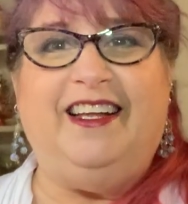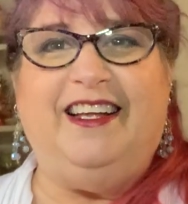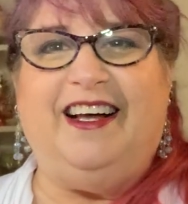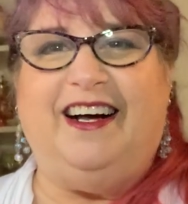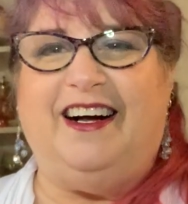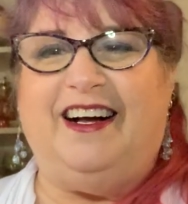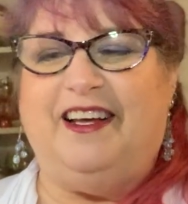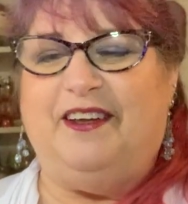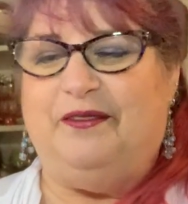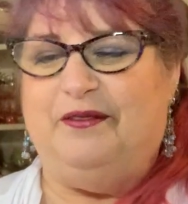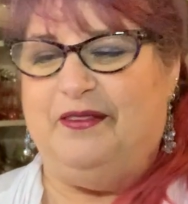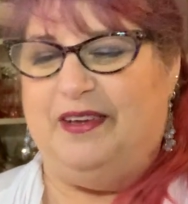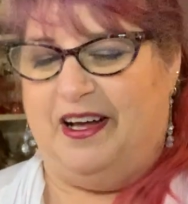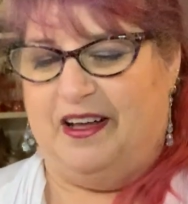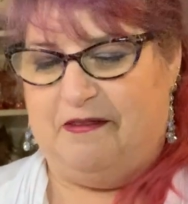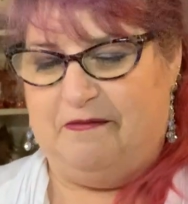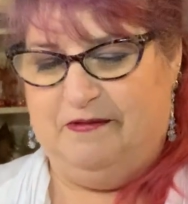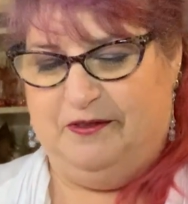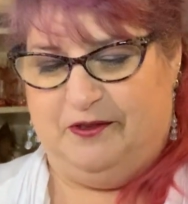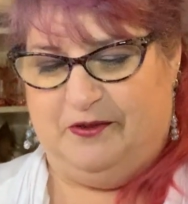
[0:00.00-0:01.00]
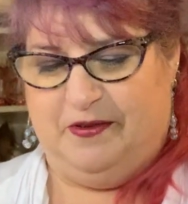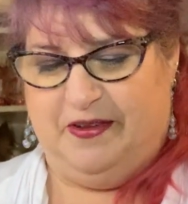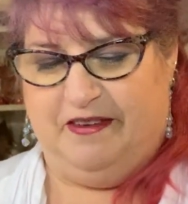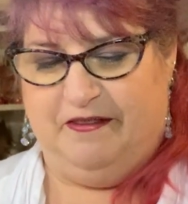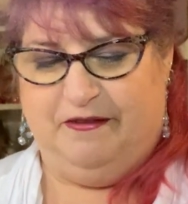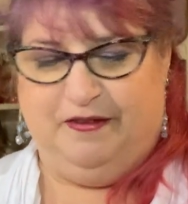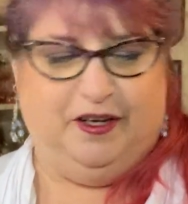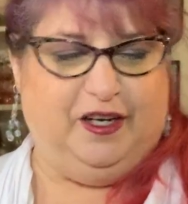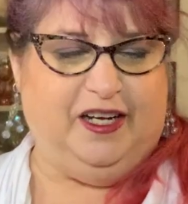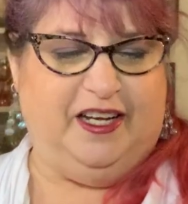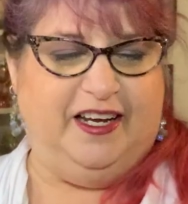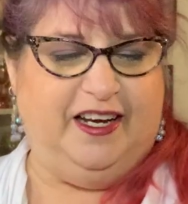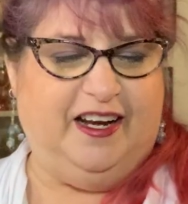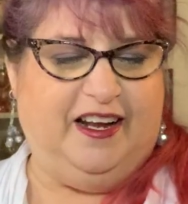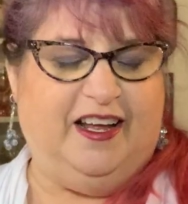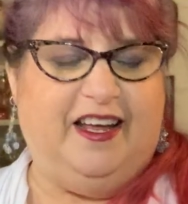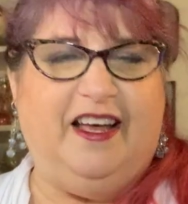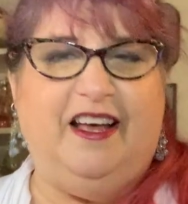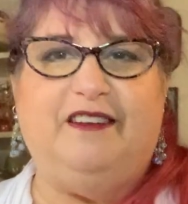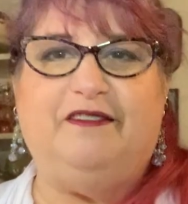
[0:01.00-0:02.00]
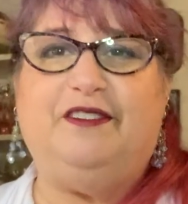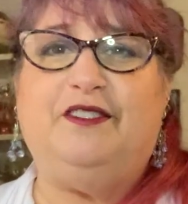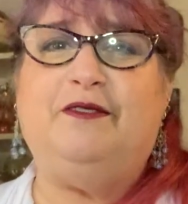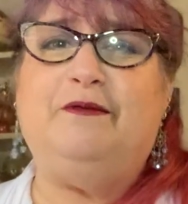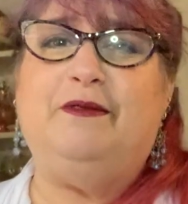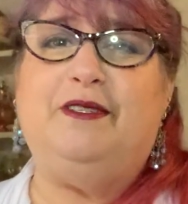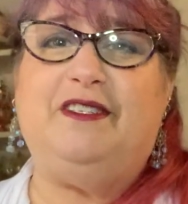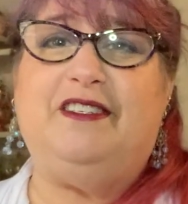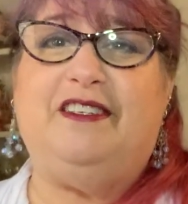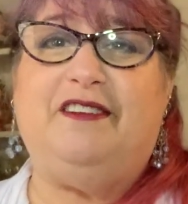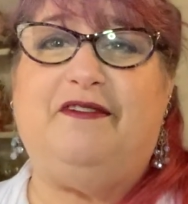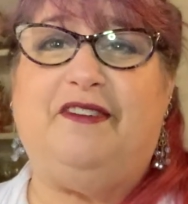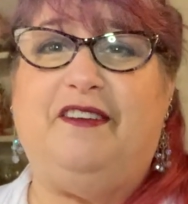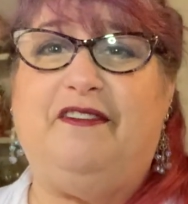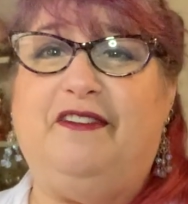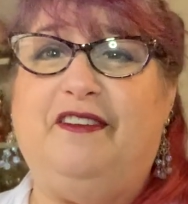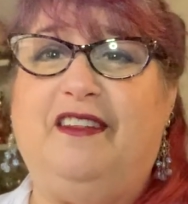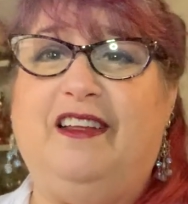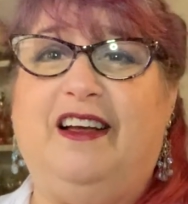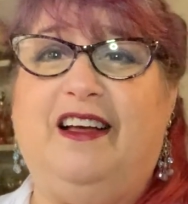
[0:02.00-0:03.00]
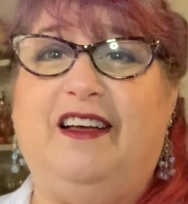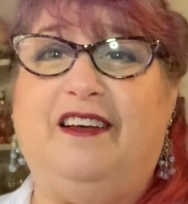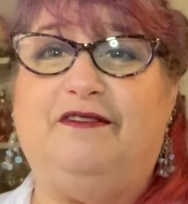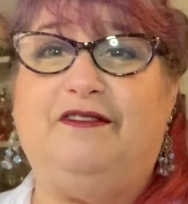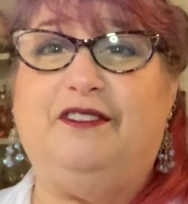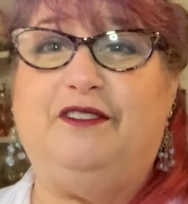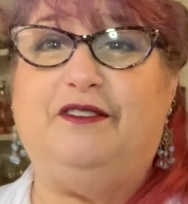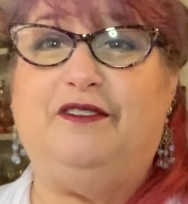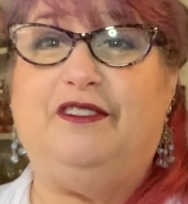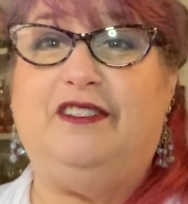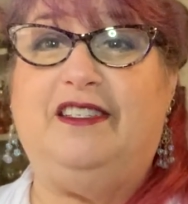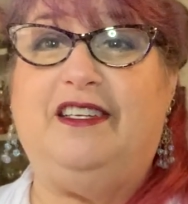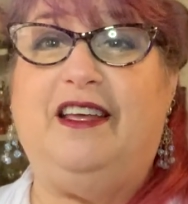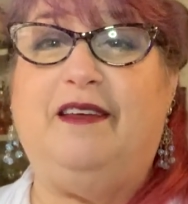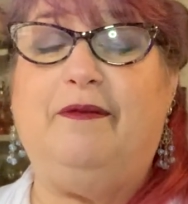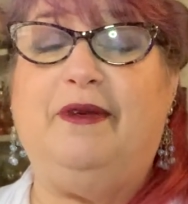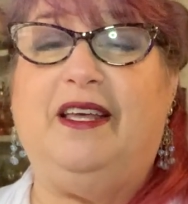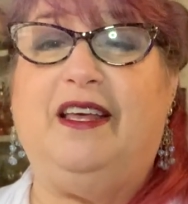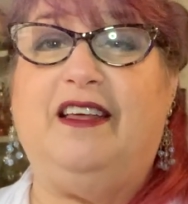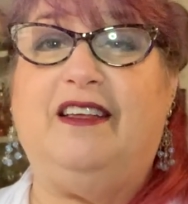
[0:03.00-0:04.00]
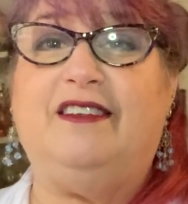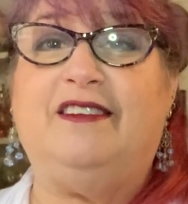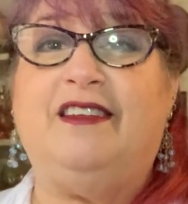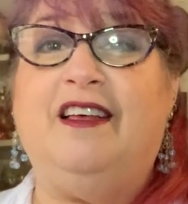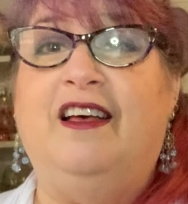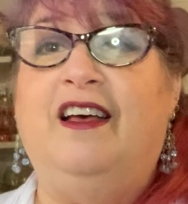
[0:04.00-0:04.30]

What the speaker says: I'm doing fine. I have so much stuff I feel like I have to do today, because